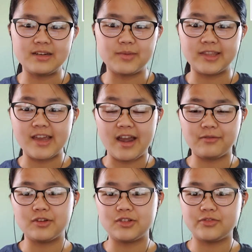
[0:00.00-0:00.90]
but the
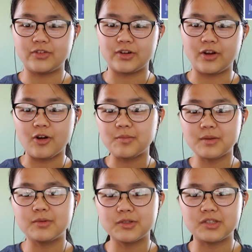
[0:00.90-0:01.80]
average for all
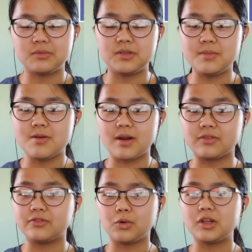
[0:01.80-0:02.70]
people seems to be around
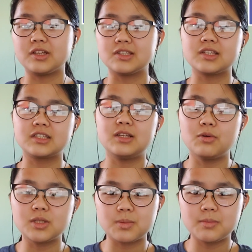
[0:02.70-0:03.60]
40 to 60
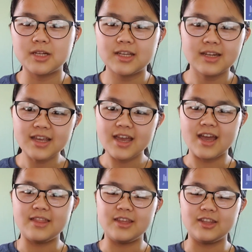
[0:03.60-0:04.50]
words per minute,
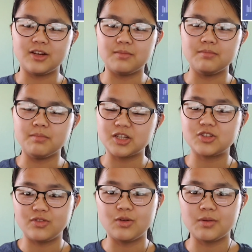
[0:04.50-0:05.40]
and then there are much
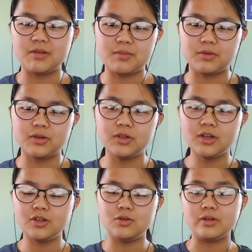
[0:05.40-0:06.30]
fewer people
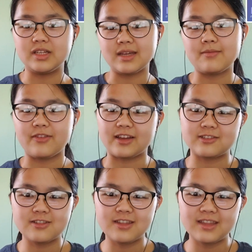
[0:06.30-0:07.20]
who can type
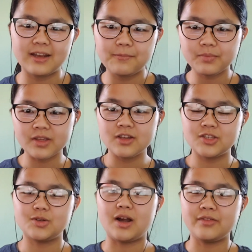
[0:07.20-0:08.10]
faster than that.
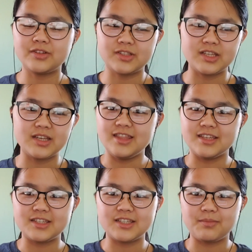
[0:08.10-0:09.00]
So obviously
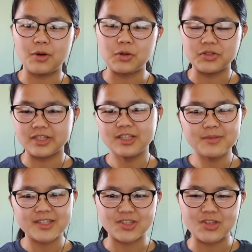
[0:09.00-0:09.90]
this poll is a little
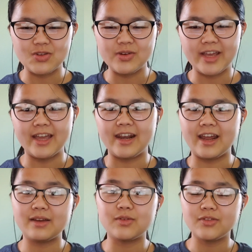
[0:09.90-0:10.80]
bit skewed, and I
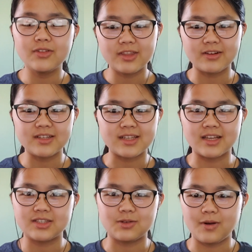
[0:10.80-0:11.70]
have a few theories
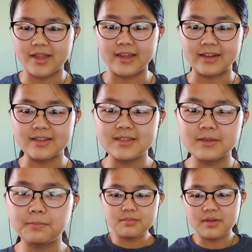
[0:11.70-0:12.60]
as to why that is.
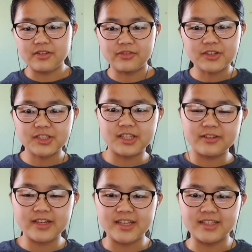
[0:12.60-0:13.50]
My first
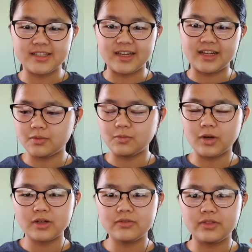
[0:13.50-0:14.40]
theory is that
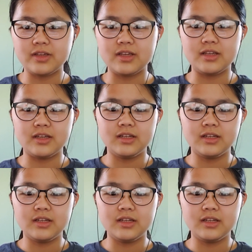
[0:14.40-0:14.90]
one of the